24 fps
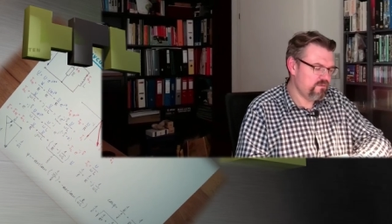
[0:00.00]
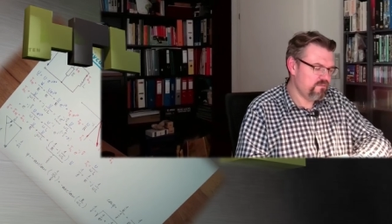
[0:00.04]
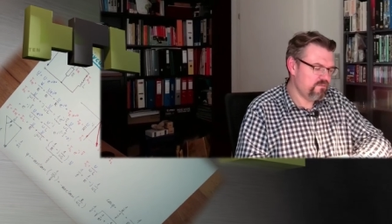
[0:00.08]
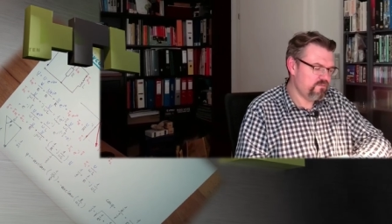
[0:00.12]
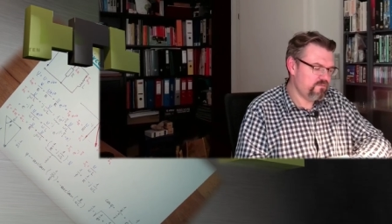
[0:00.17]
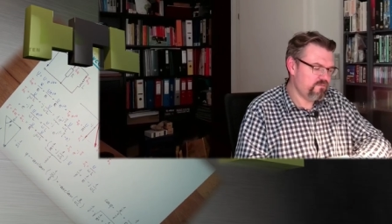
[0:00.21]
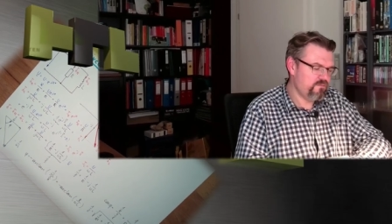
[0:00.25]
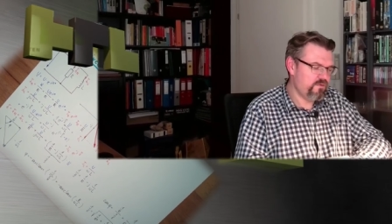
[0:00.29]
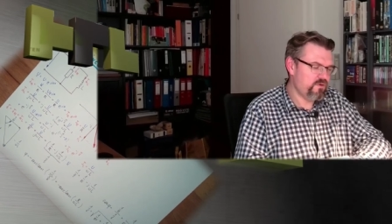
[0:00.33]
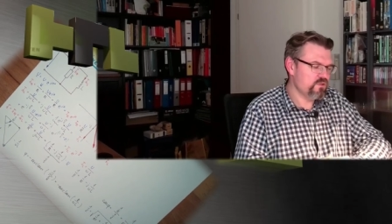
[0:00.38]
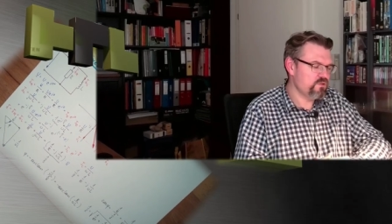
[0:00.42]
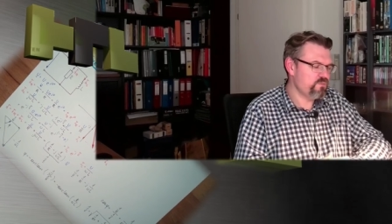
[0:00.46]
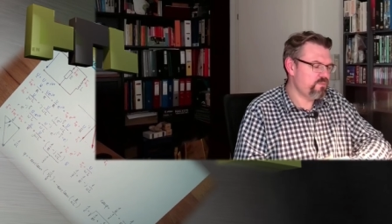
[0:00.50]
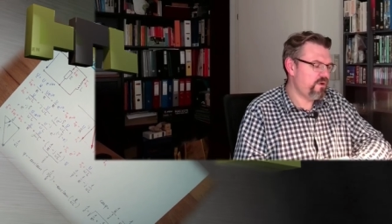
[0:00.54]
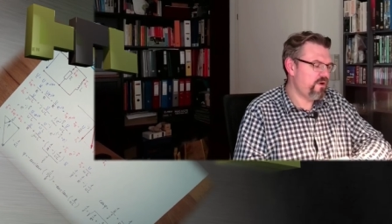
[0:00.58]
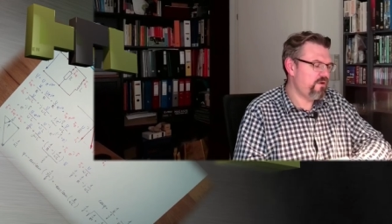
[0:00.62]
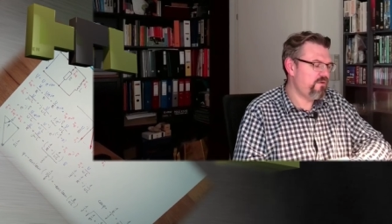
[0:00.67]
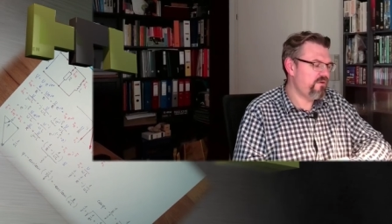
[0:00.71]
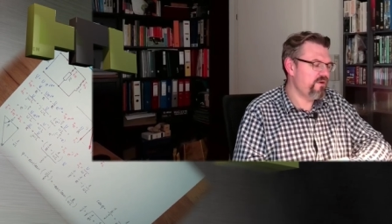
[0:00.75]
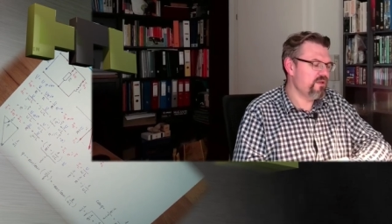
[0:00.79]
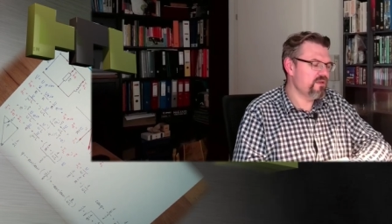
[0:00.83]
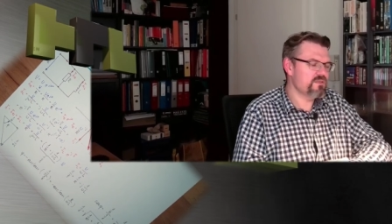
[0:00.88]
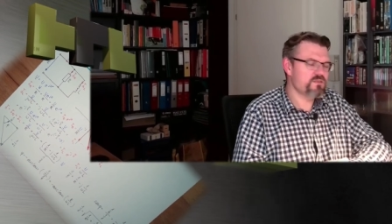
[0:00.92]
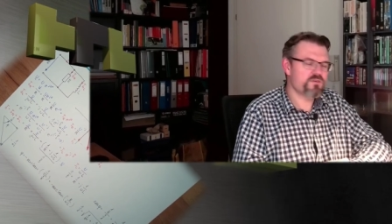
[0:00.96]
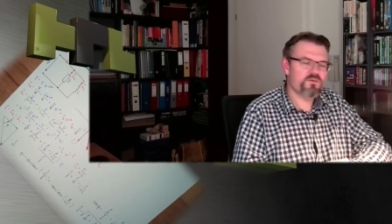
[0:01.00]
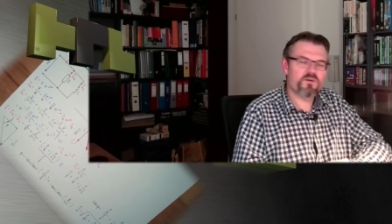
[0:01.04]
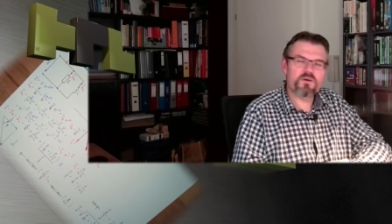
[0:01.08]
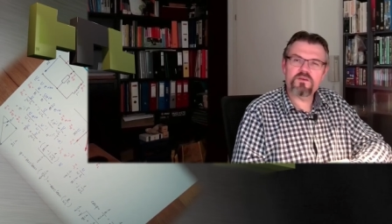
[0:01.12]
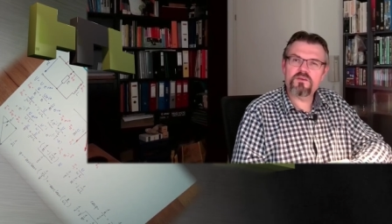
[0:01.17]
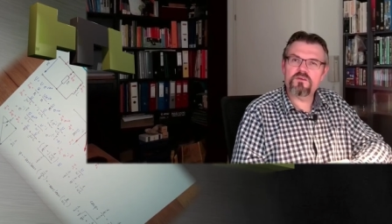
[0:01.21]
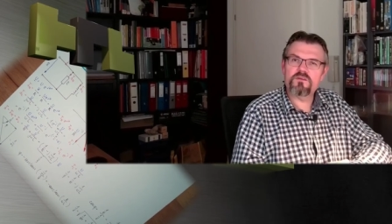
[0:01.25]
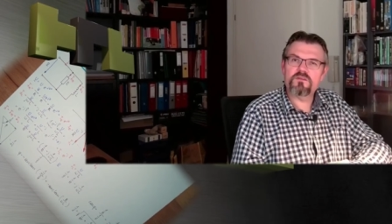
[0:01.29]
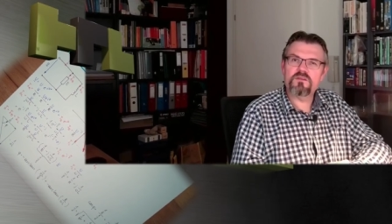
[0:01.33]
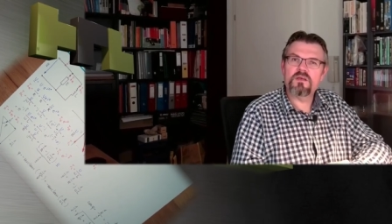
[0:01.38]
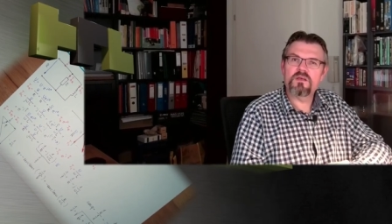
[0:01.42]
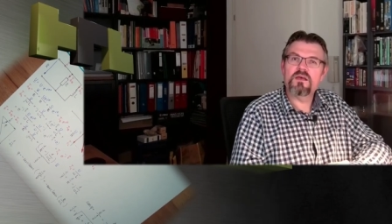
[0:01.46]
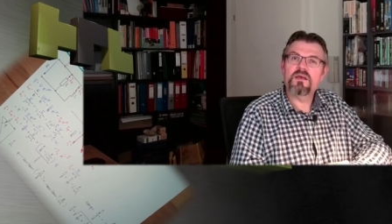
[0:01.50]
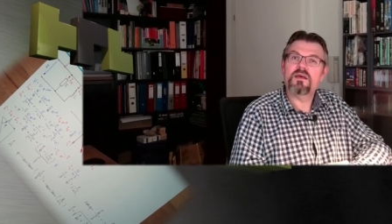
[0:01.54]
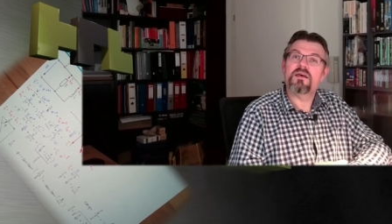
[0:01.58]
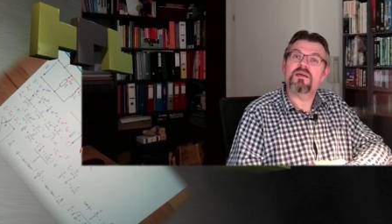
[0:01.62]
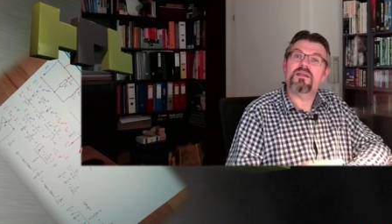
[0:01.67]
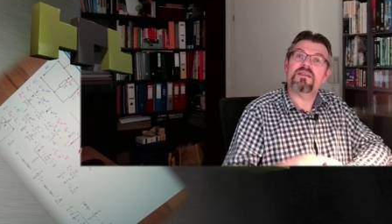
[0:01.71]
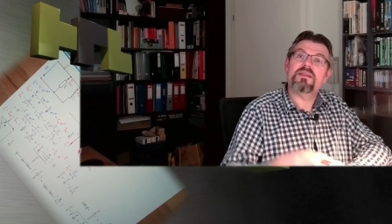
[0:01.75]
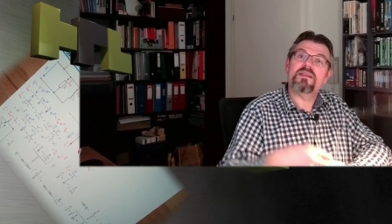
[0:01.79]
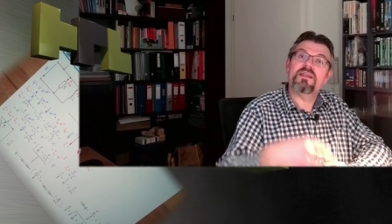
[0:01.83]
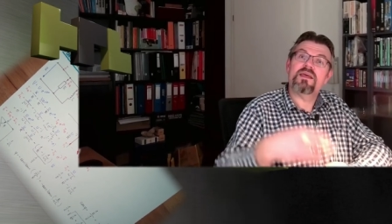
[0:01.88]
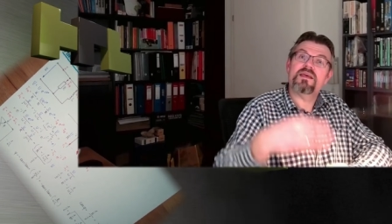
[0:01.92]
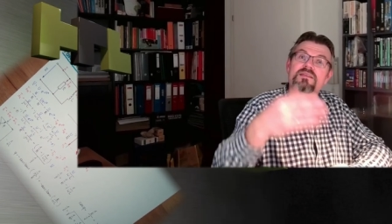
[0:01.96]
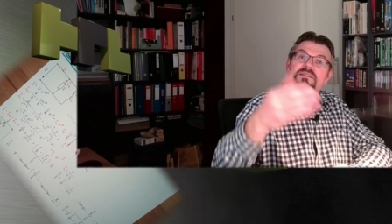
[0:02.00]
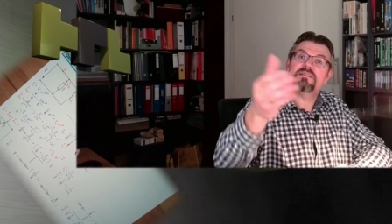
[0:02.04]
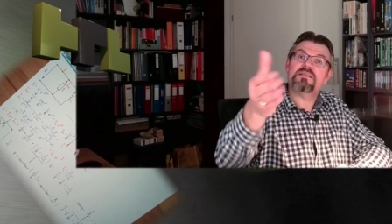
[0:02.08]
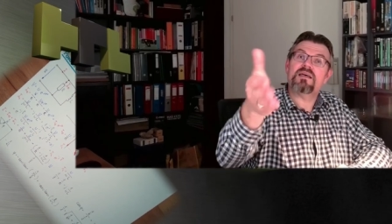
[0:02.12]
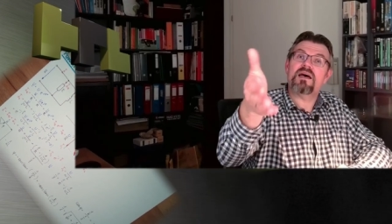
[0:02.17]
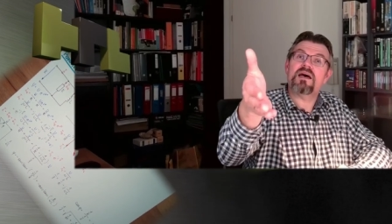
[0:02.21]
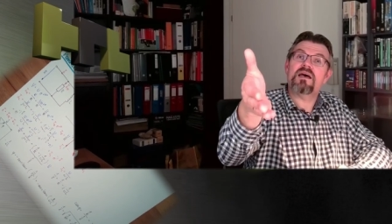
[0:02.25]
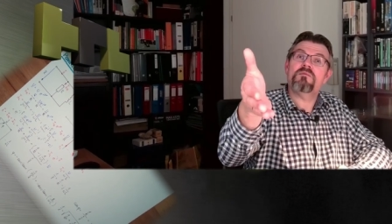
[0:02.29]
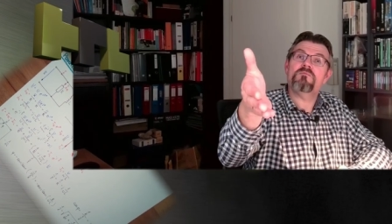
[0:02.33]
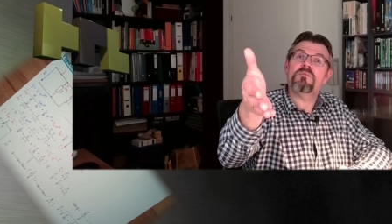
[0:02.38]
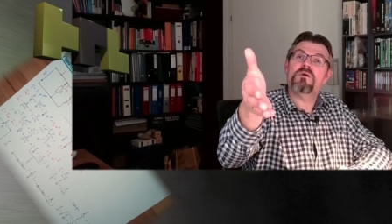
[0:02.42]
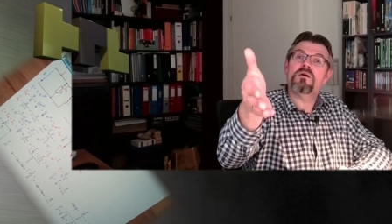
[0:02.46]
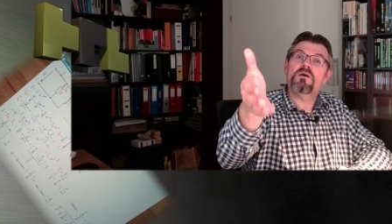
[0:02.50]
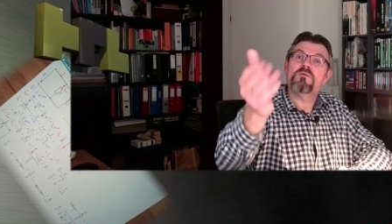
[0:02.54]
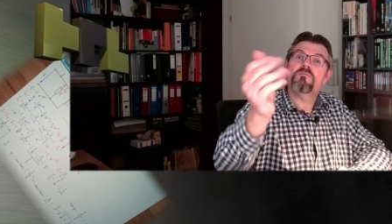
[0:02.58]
First parallel circuit. Next time,